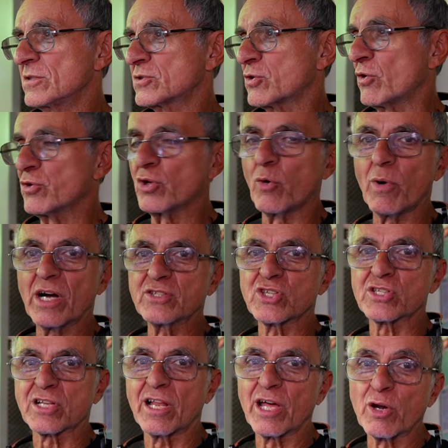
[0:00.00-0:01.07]
So you know what,
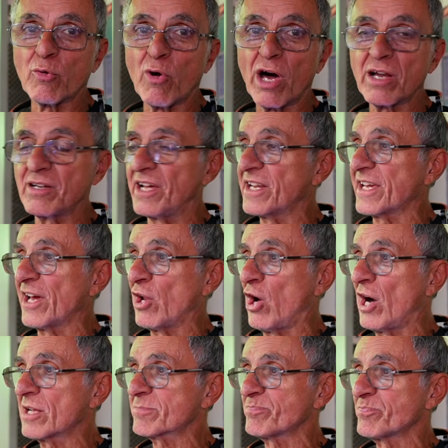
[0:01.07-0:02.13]
just let it run, let it get
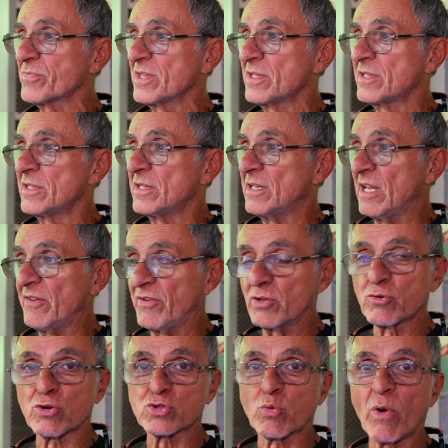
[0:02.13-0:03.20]
hot. And if it
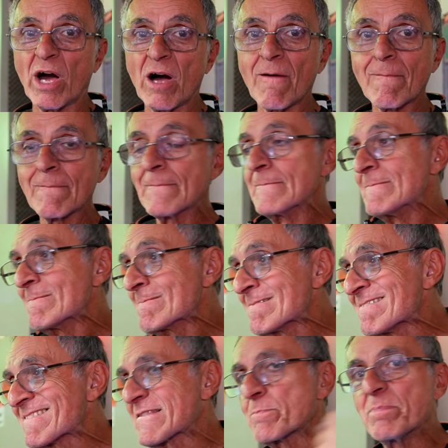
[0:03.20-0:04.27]
goes well,
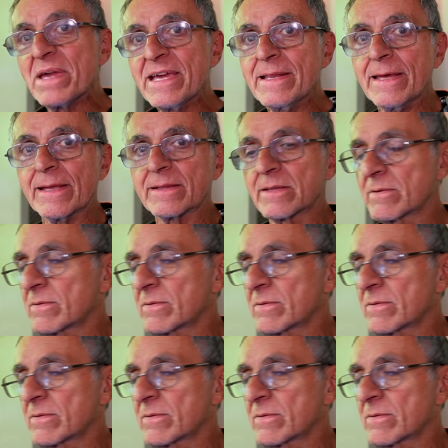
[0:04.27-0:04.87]
let's beat it.